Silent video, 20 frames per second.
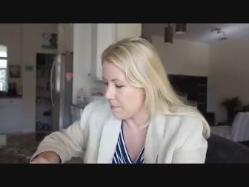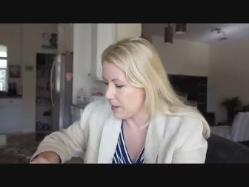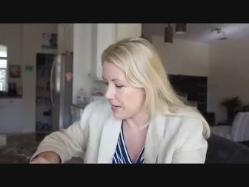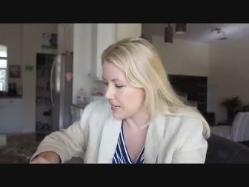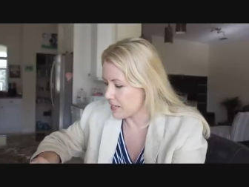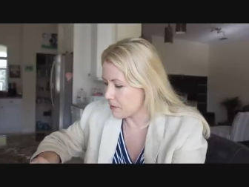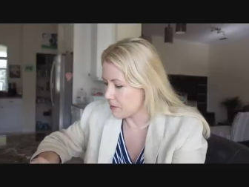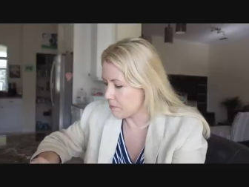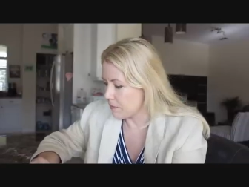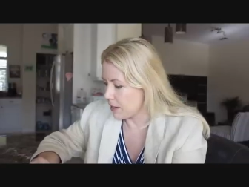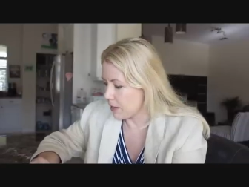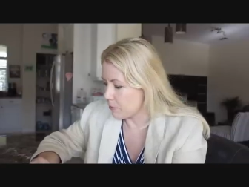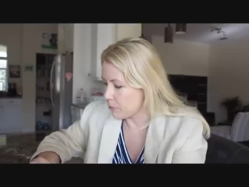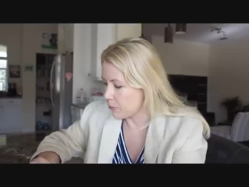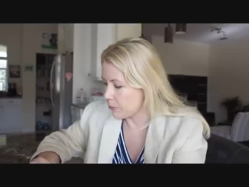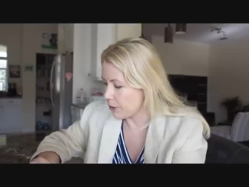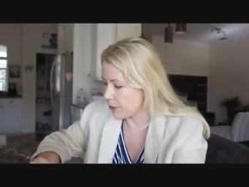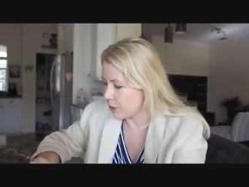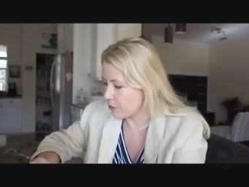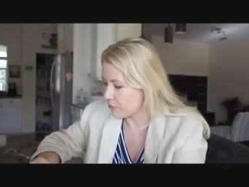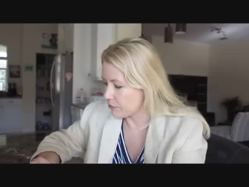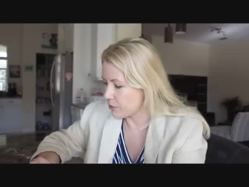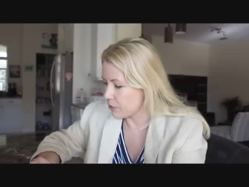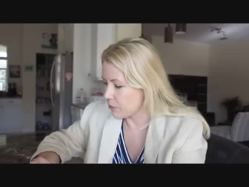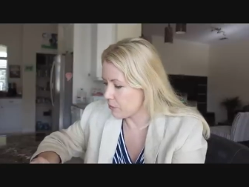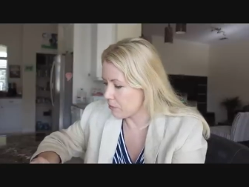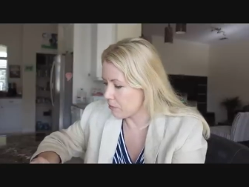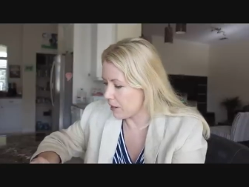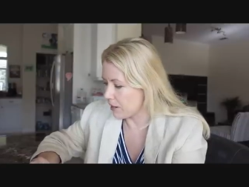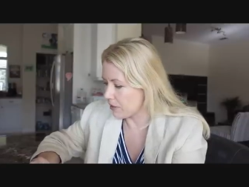Best memory of
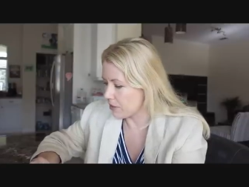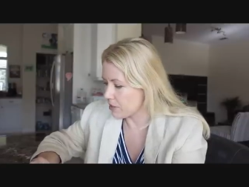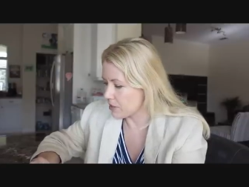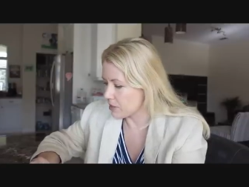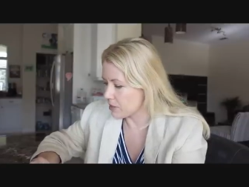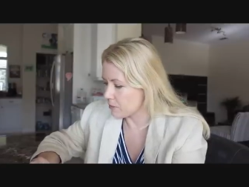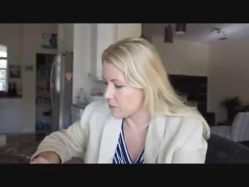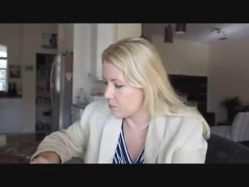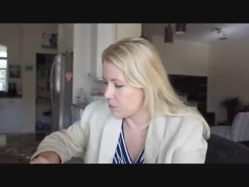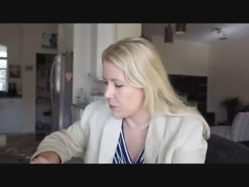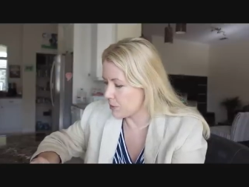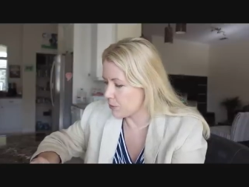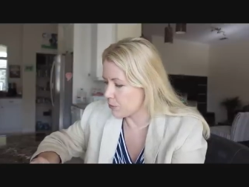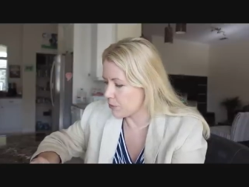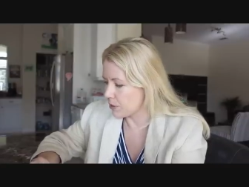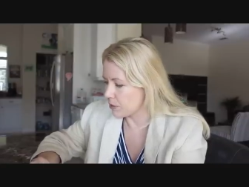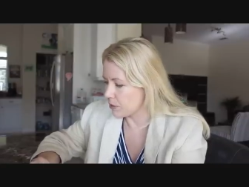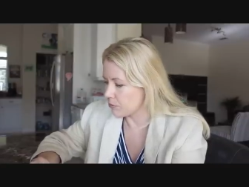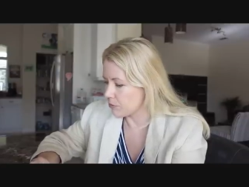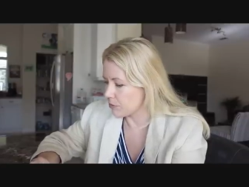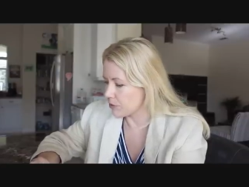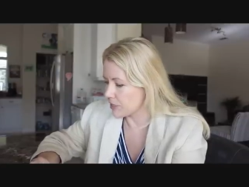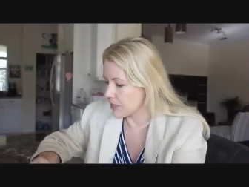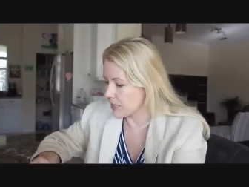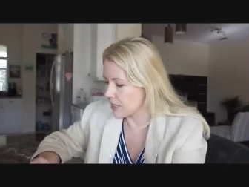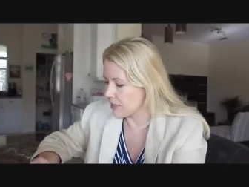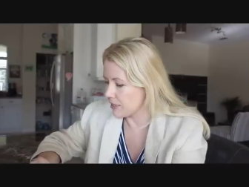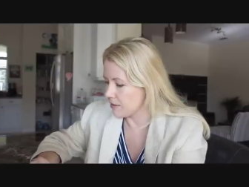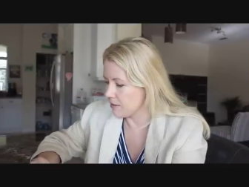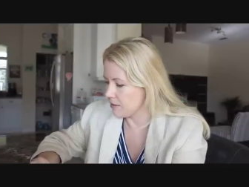your mother's beauty
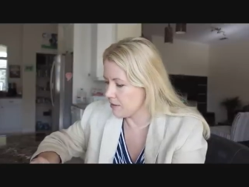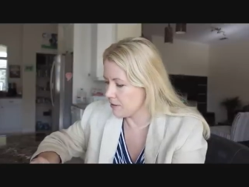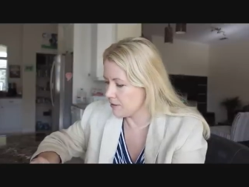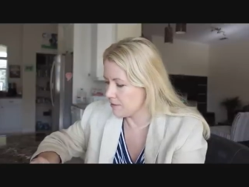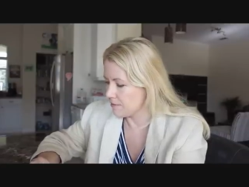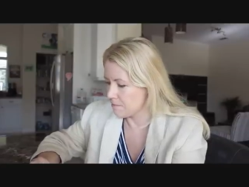routine?